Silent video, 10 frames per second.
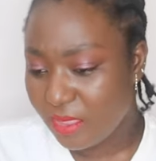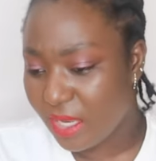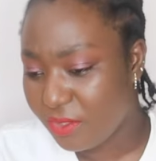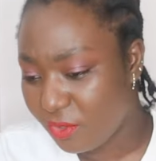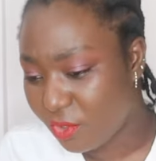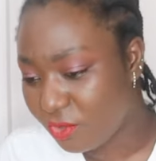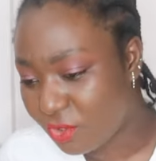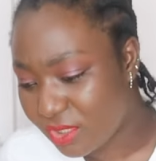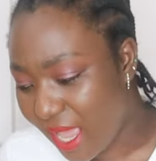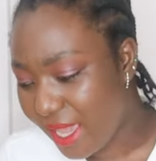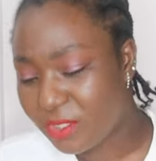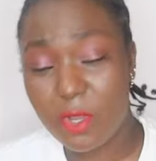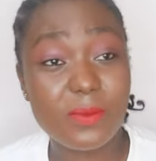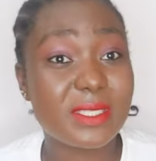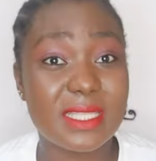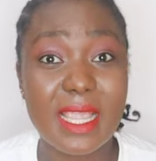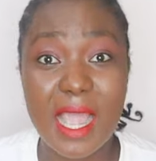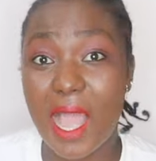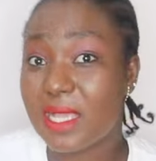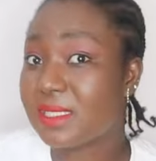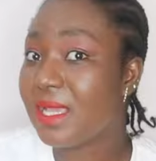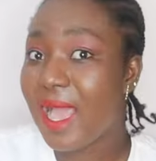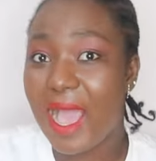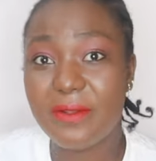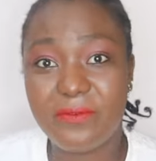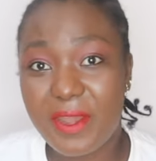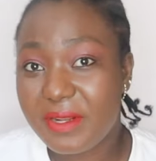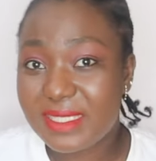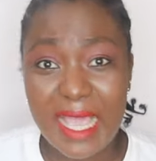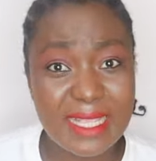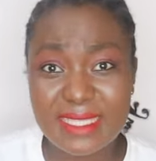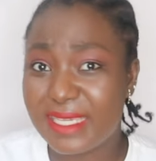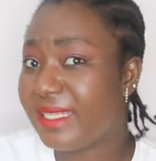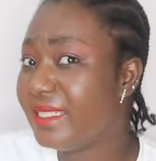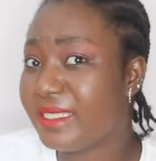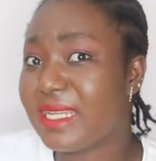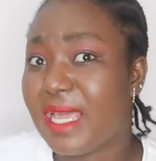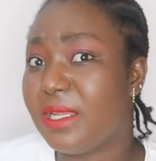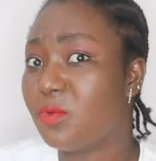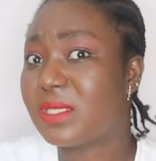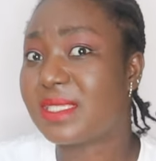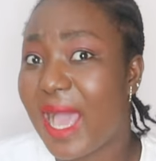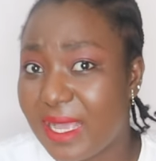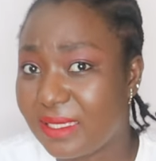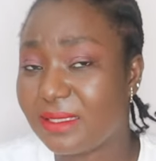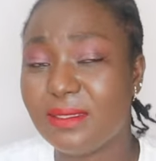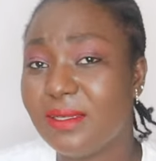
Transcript: then you know, those high top sneakers and very tight skinny jeans, and they'll sag.